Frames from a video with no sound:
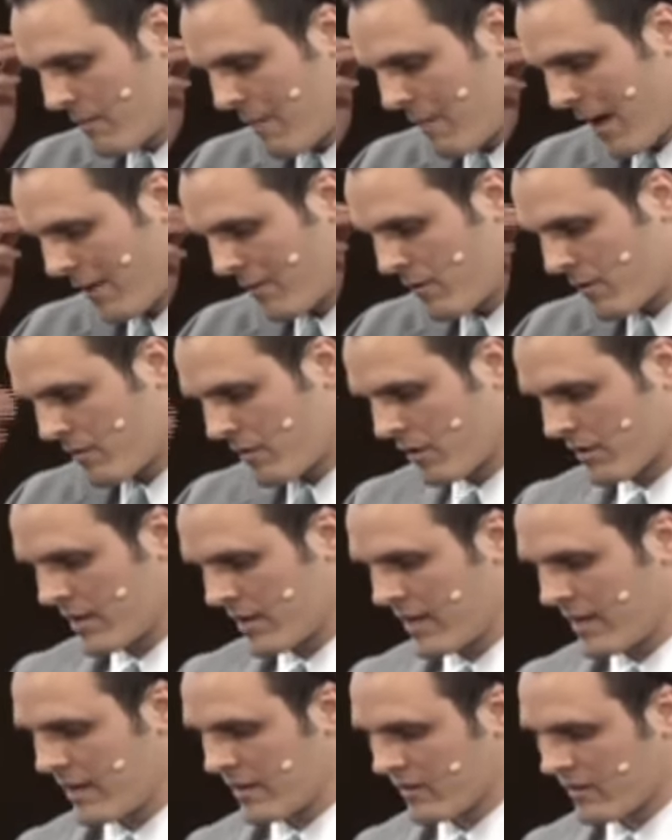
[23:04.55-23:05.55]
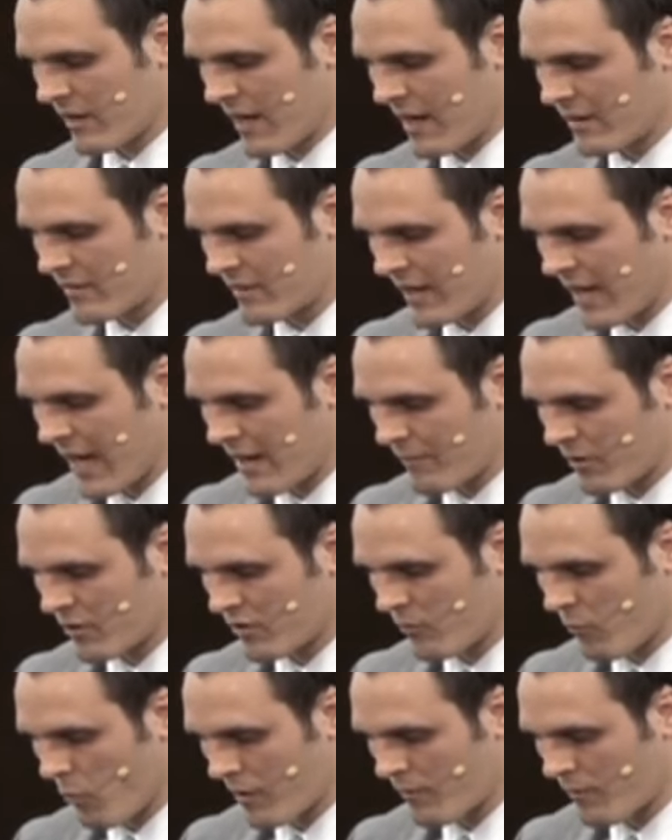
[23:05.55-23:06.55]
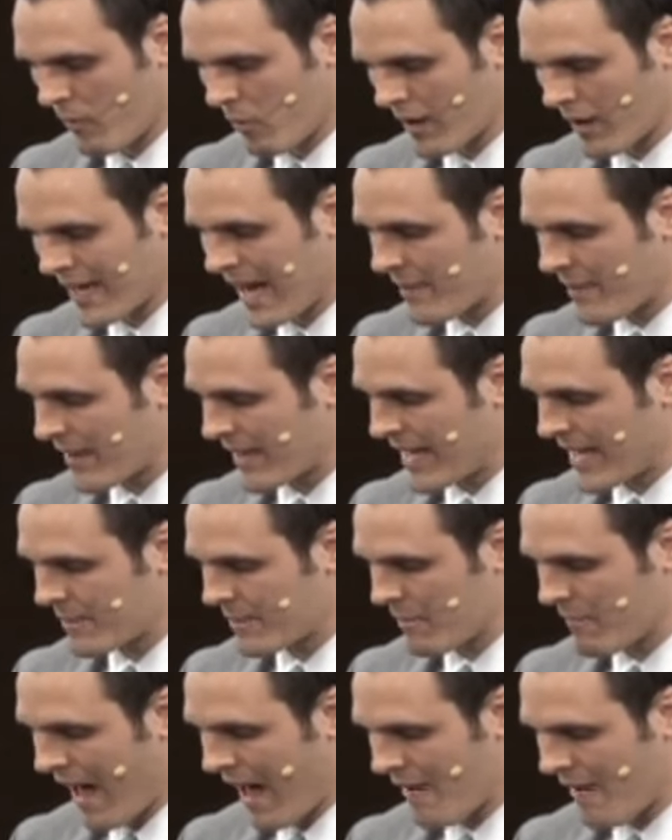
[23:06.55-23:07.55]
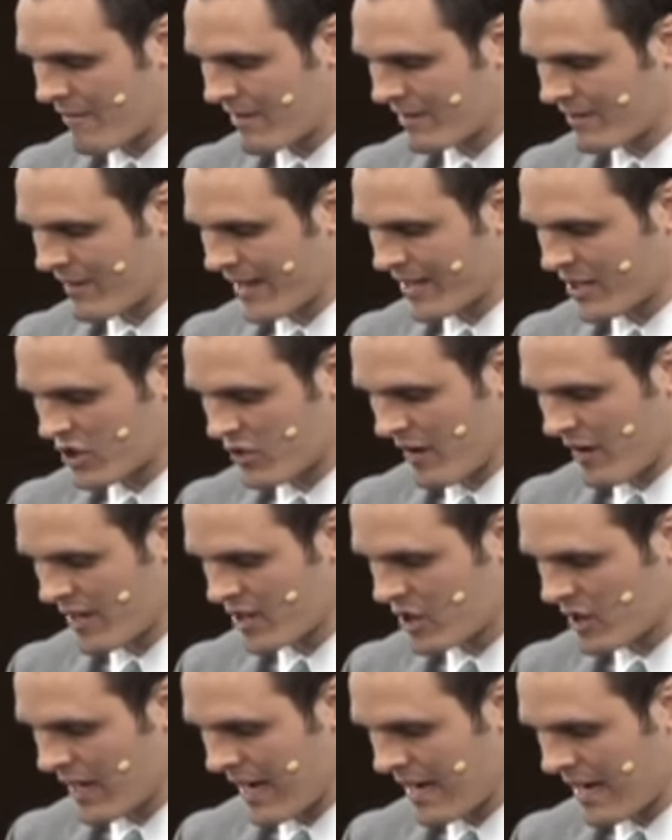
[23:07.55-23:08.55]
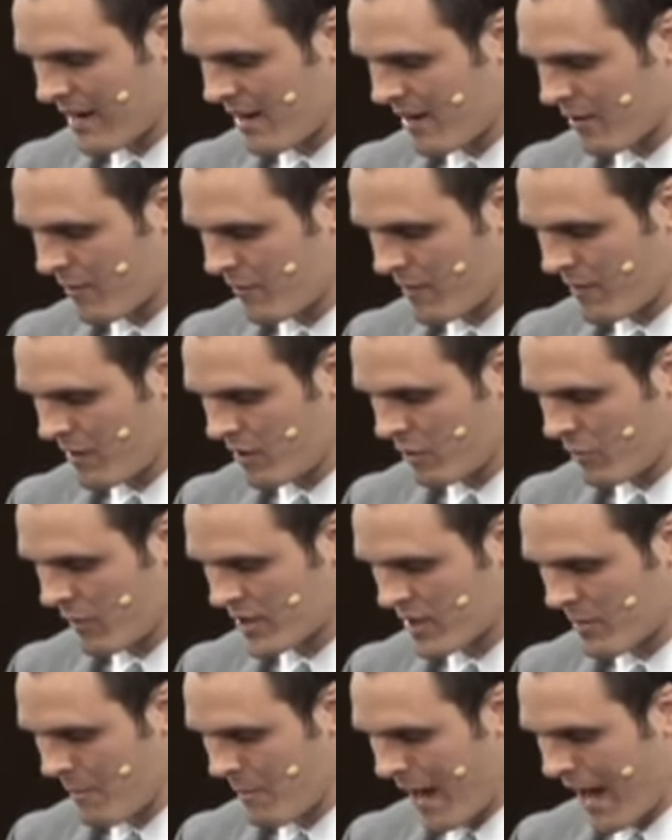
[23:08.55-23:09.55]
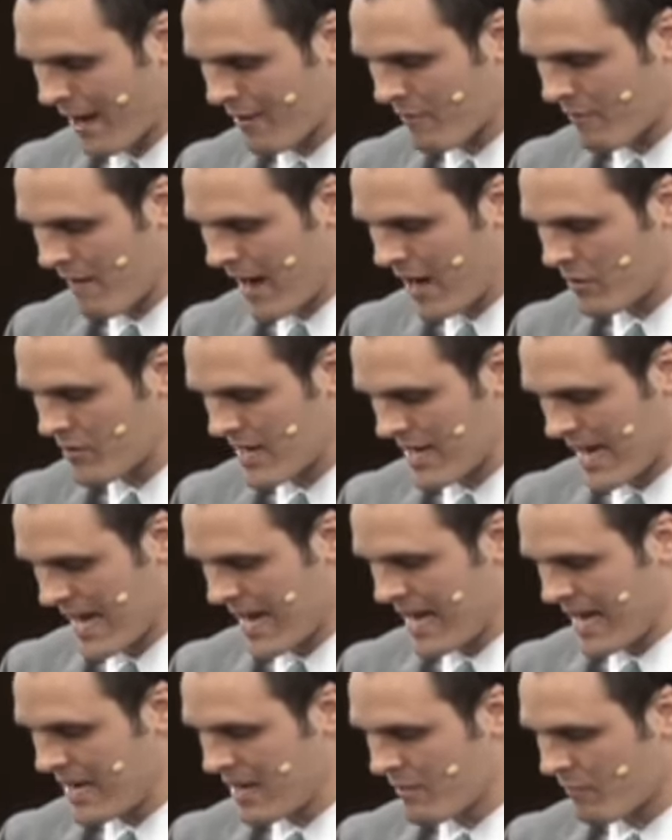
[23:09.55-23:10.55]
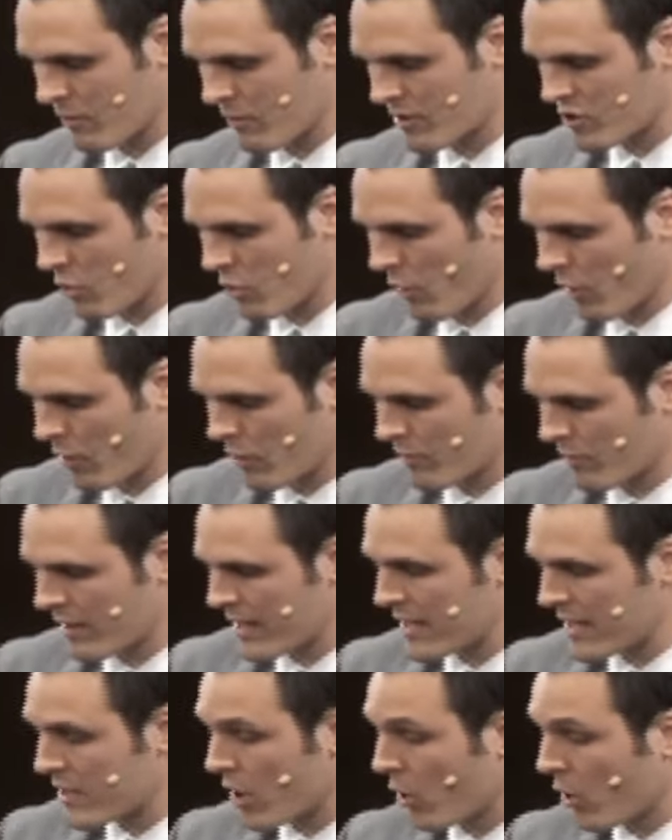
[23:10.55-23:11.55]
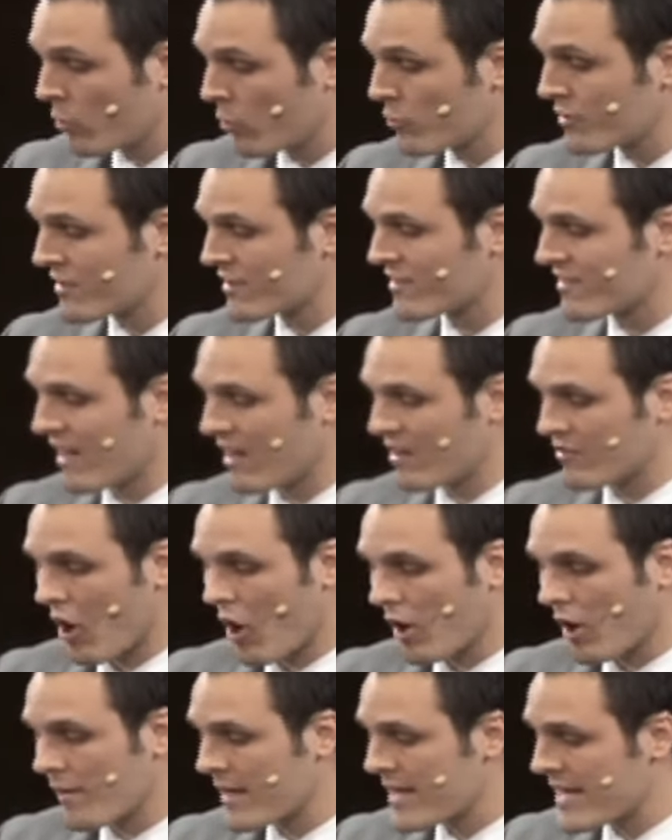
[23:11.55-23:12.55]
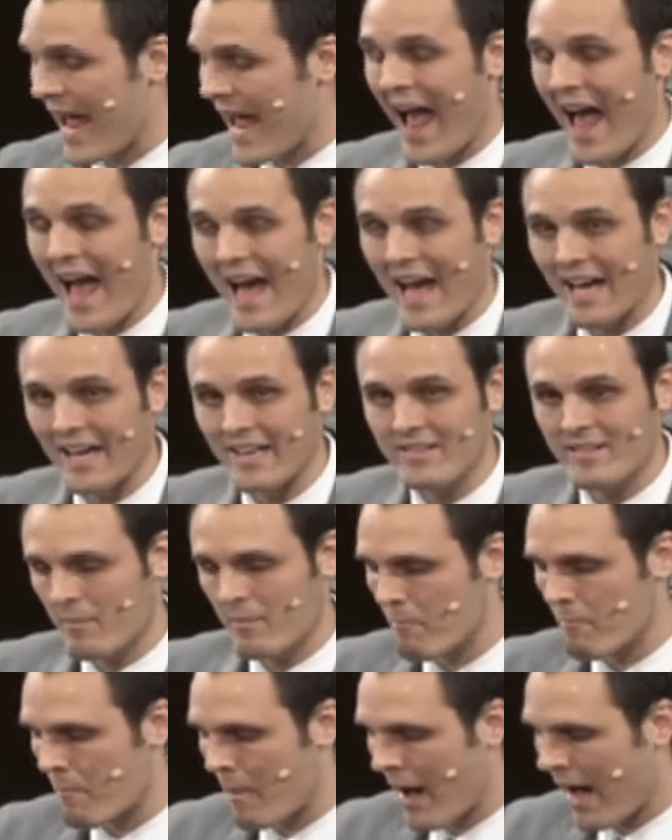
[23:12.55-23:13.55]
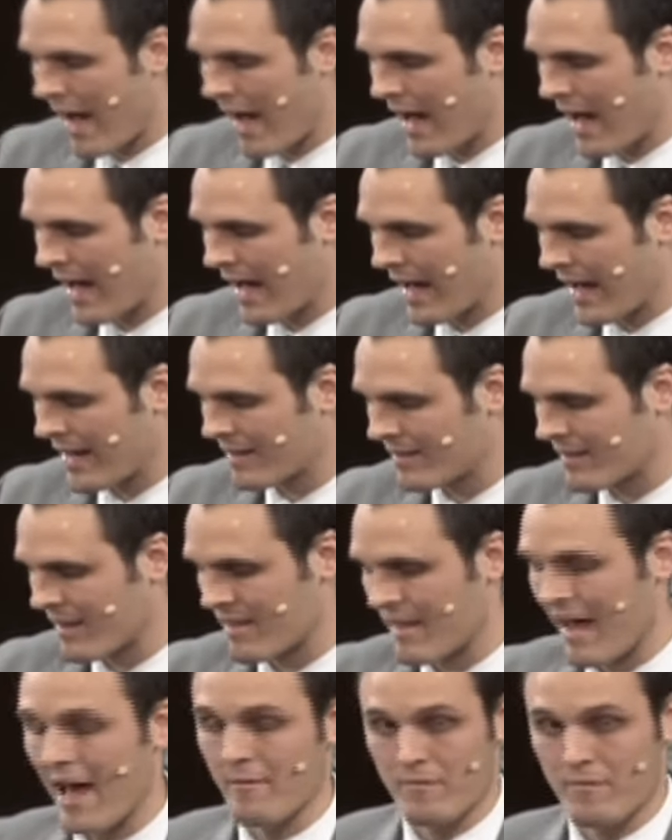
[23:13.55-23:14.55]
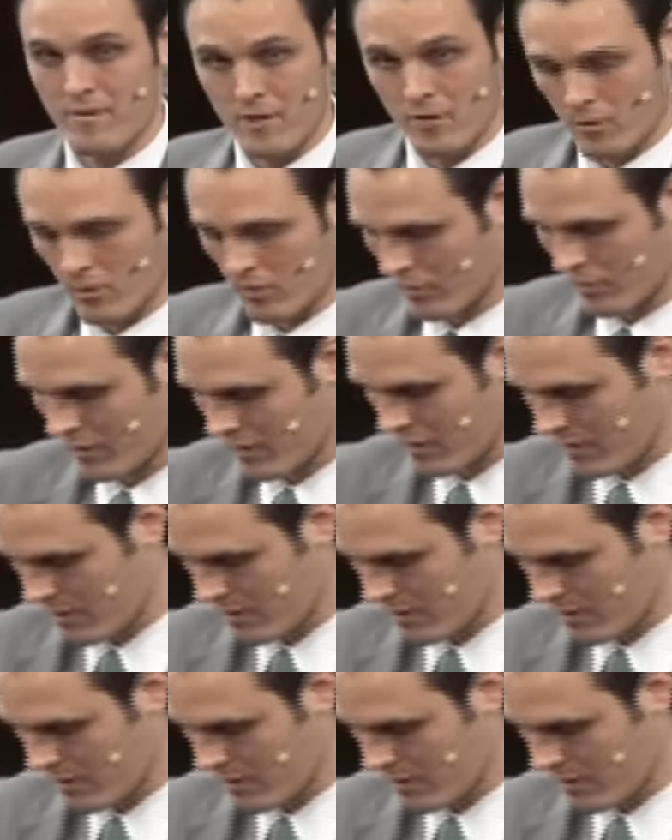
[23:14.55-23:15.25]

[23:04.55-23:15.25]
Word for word: Matthew 13, it says again, verse 44 again, the kingdom of heaven is like treasure hidden in a field, which a man found and hid, and for joy over, he goes and sells all that he has and buys that field.